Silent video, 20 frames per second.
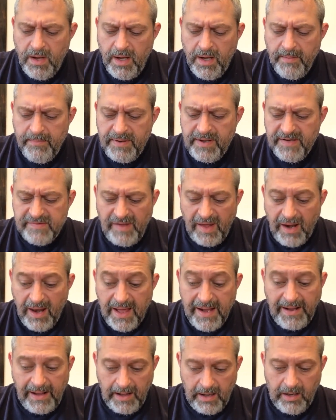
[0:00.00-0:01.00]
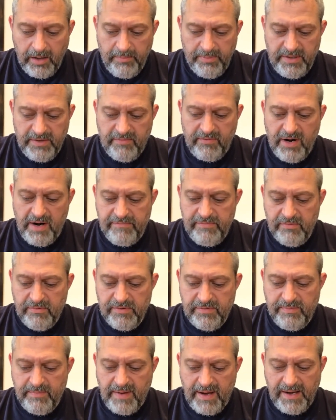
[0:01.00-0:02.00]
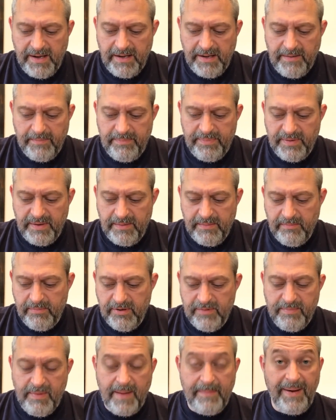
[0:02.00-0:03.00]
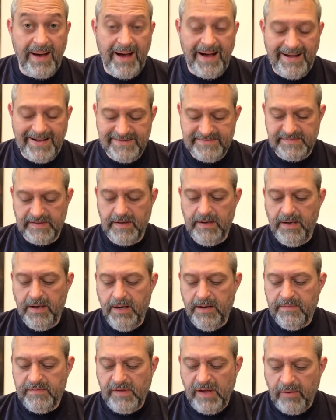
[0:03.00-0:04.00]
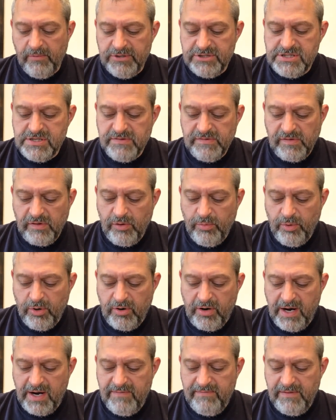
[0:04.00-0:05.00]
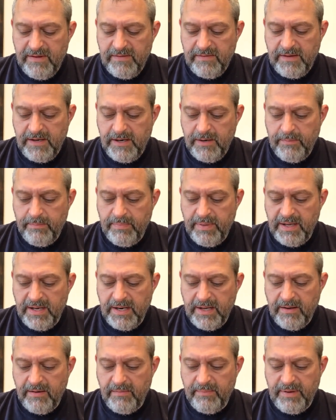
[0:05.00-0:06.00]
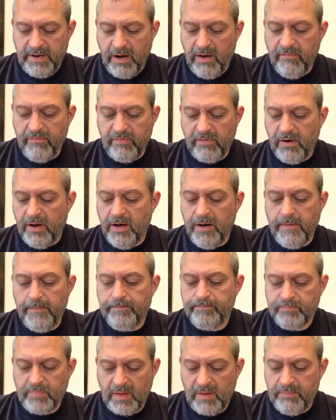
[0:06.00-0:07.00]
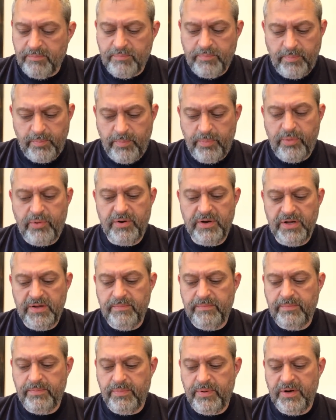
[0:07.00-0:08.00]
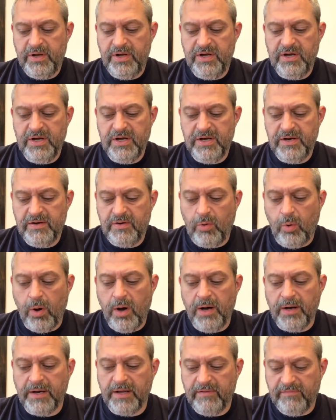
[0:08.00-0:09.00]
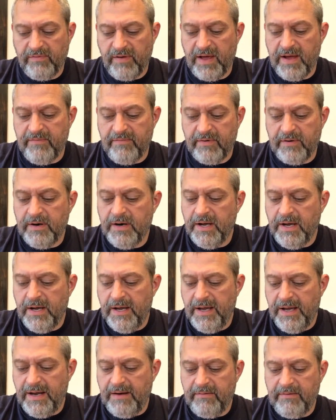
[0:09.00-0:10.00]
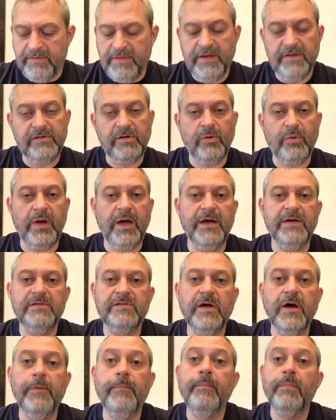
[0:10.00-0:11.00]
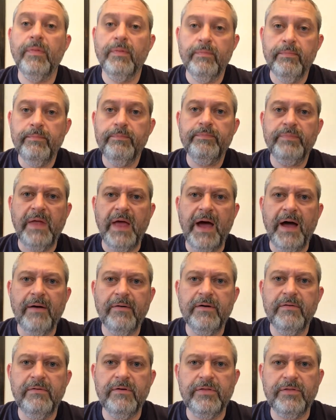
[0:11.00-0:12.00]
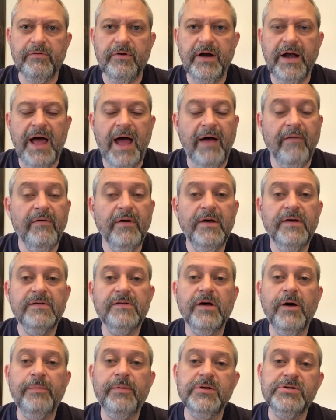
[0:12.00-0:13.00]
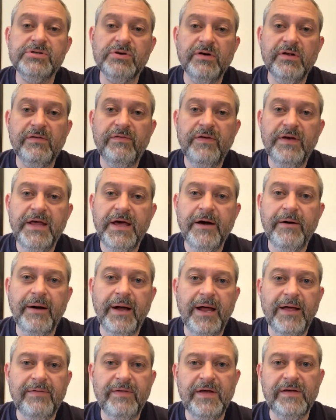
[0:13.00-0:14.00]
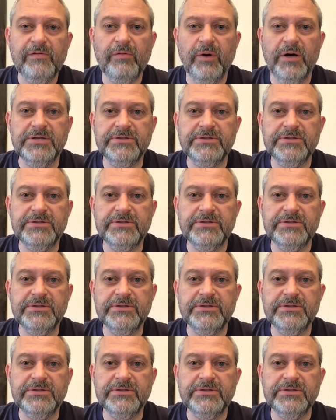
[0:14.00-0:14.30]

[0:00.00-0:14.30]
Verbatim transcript: uh, because I like a little bit of gravy with my with my pies. So I wish there was a little more gravy in there, but uh, but overall, pretty pretty good quality flavor, and everything's okay. So yeah, I'll give it a three and a half. So hope you enjoyed this video, and thanks for